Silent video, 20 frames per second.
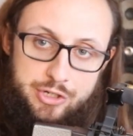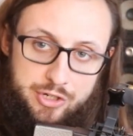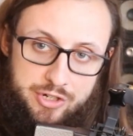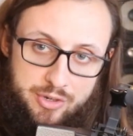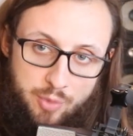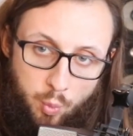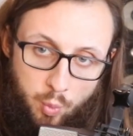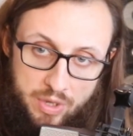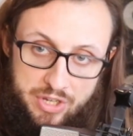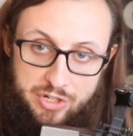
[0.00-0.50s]

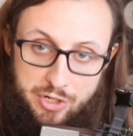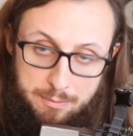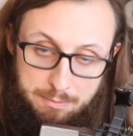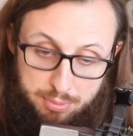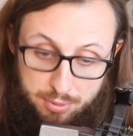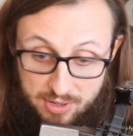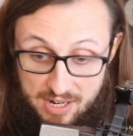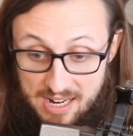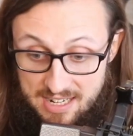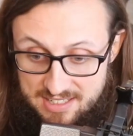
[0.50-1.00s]
you're
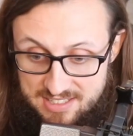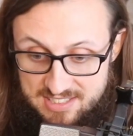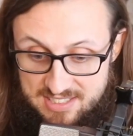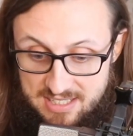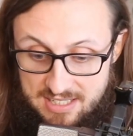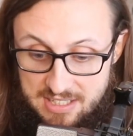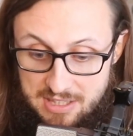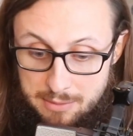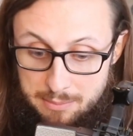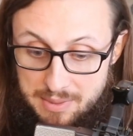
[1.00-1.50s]

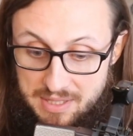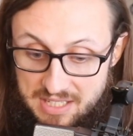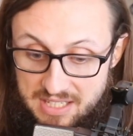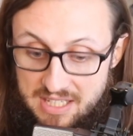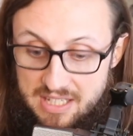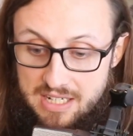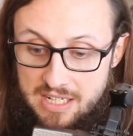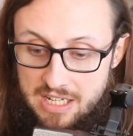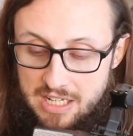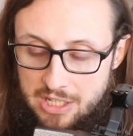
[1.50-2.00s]
practicing in the
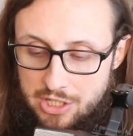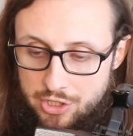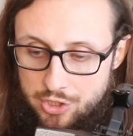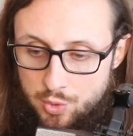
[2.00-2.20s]
beginning,